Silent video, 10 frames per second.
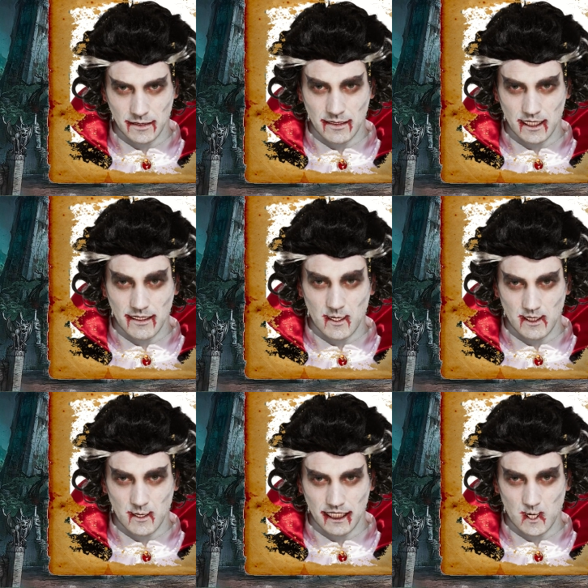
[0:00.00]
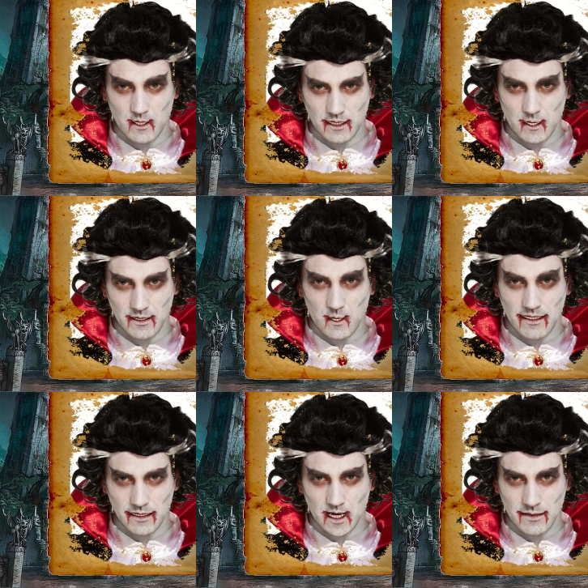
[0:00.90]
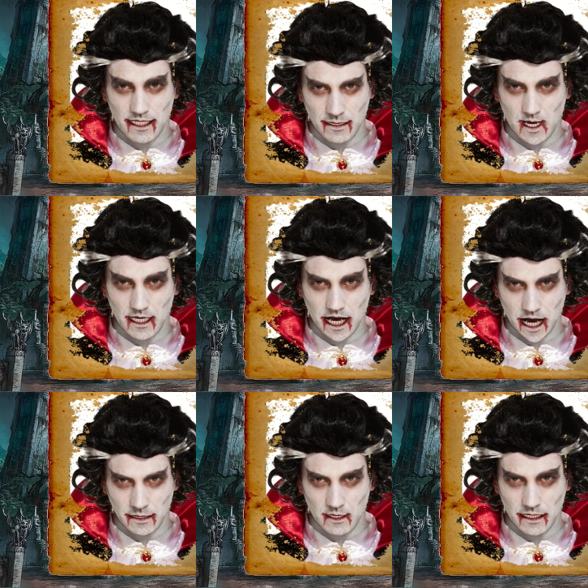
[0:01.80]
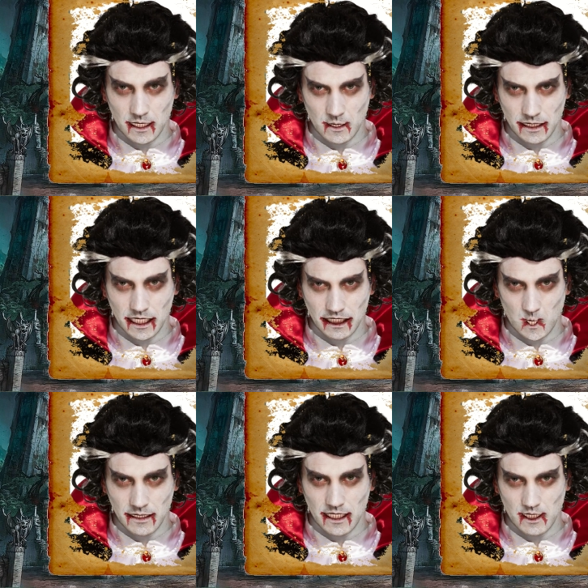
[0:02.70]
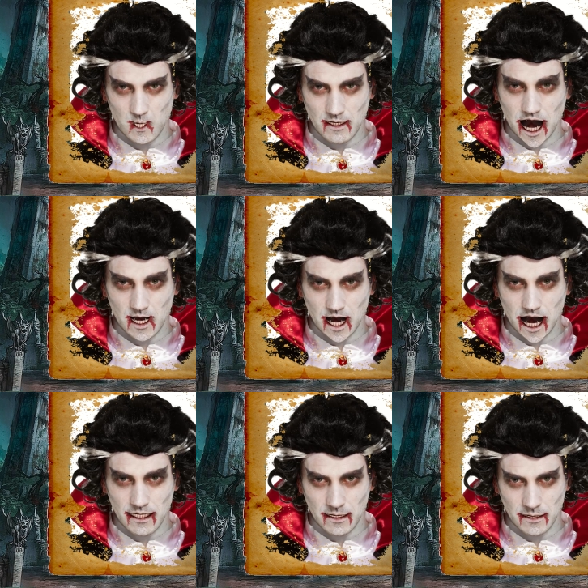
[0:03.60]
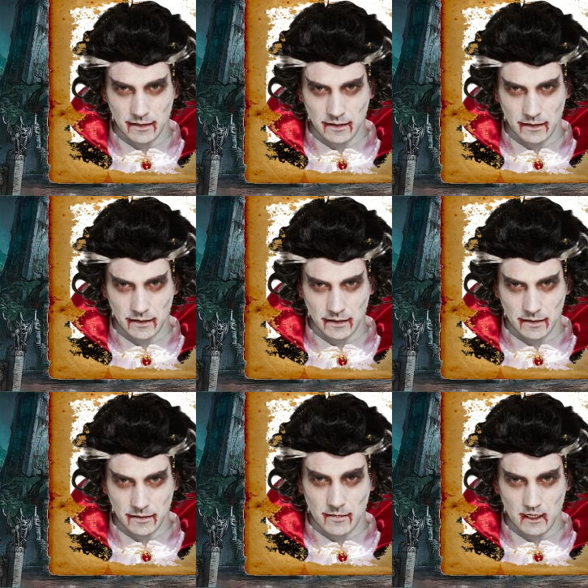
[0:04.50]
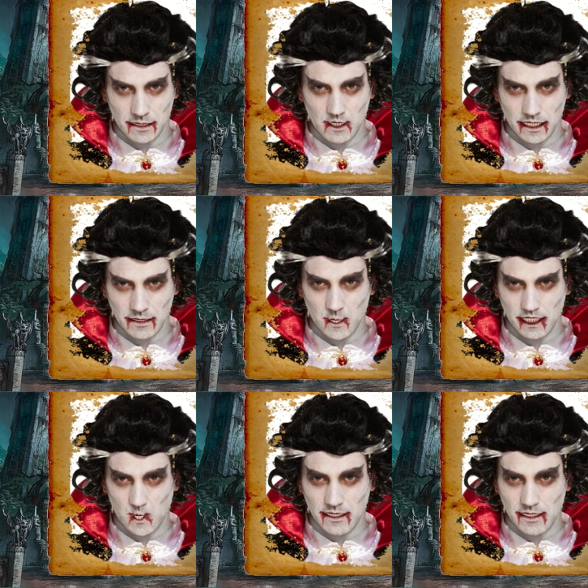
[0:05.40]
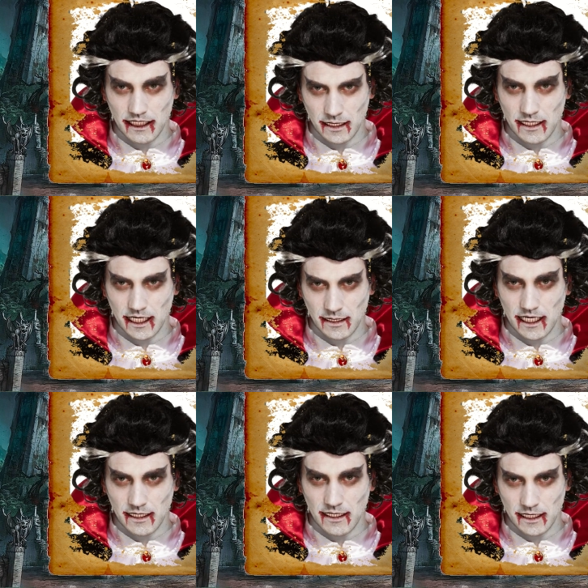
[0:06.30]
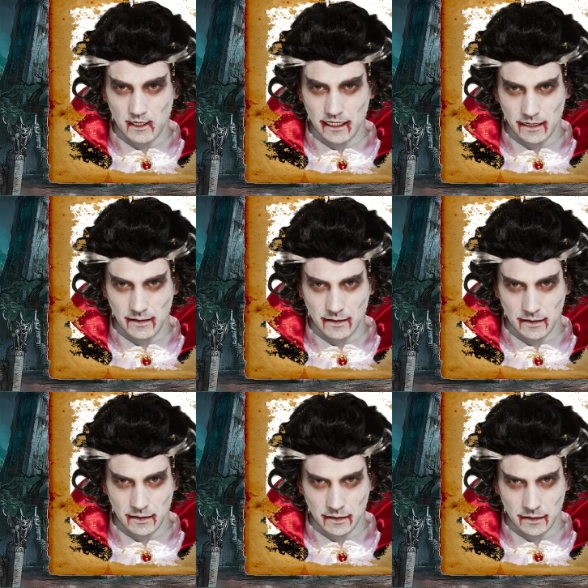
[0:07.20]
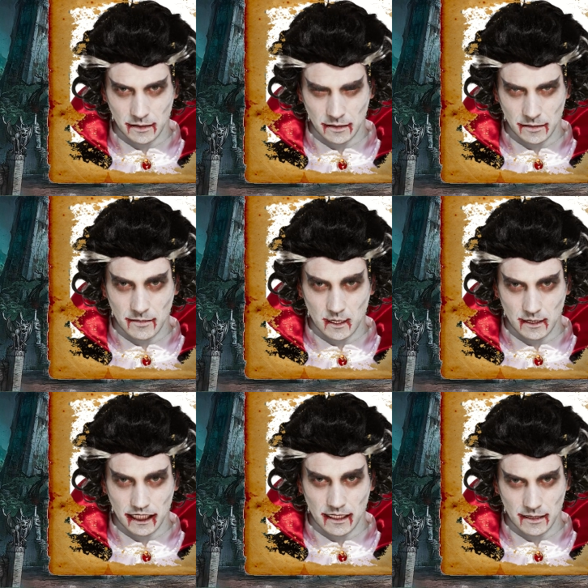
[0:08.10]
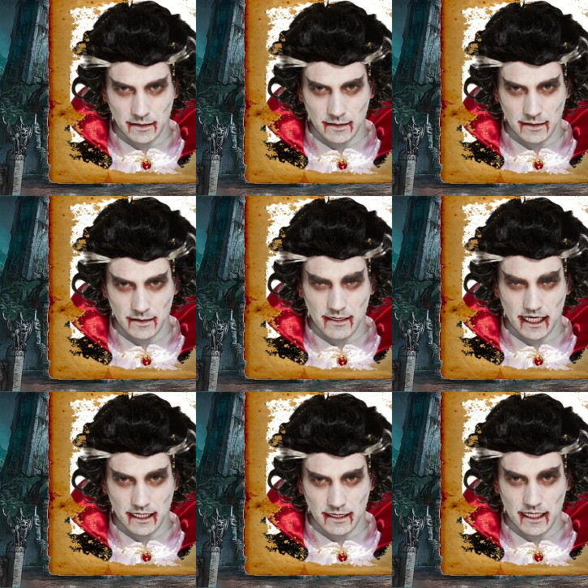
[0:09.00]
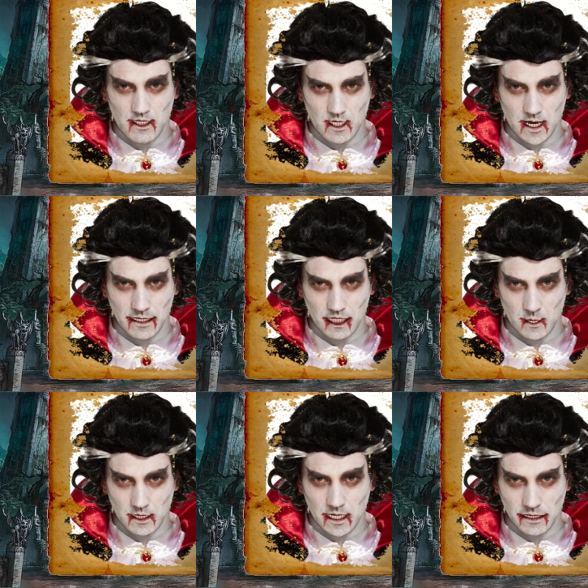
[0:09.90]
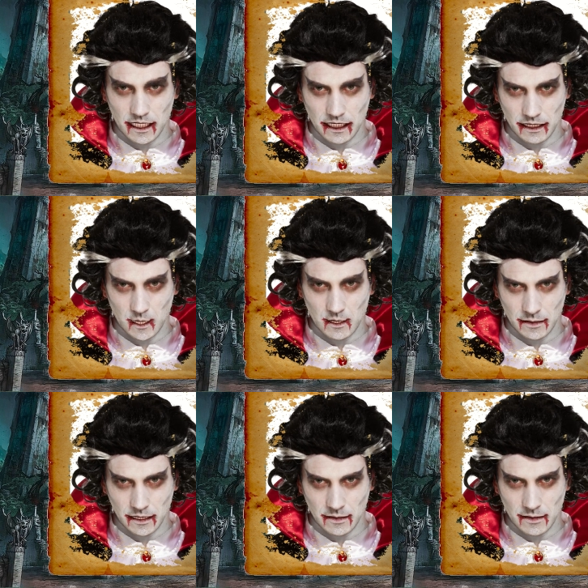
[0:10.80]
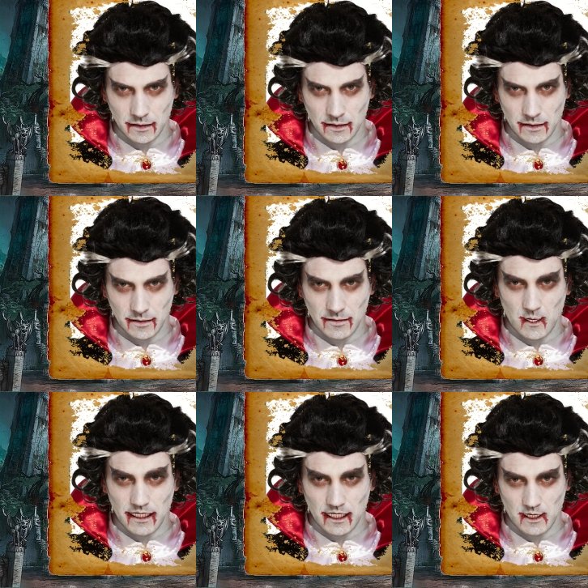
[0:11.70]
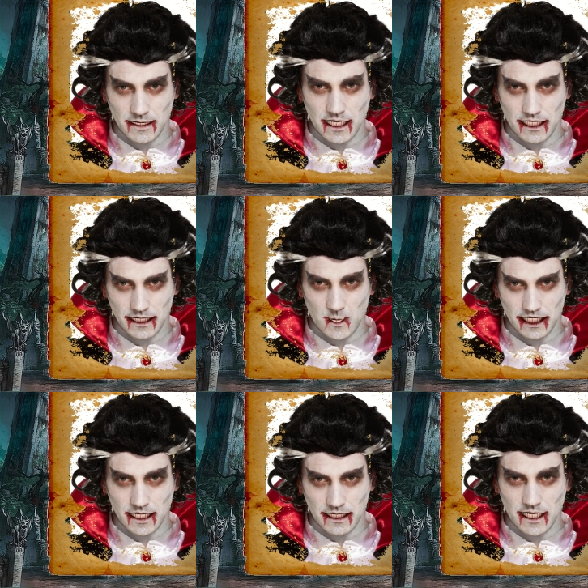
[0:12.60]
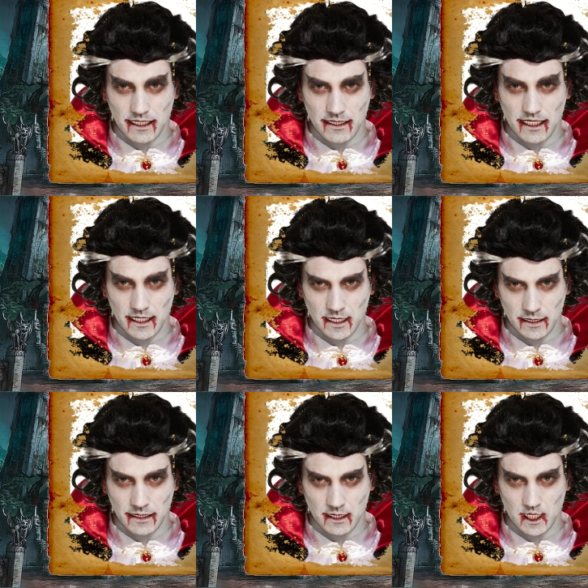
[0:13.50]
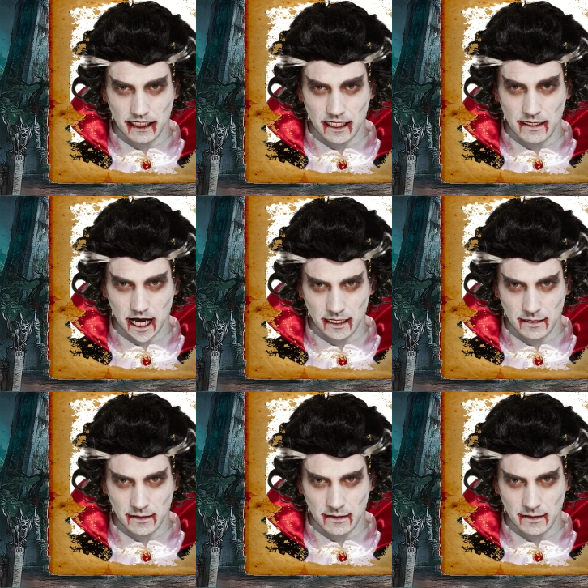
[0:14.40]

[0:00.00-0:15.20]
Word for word: If you're interested, you can let the Hulk come out and have a test against the battle armor, which can be considered as collecting data." Bert said, "Betty, you should also join the Oscorp. The main task is to study Banner and teach the Hulk."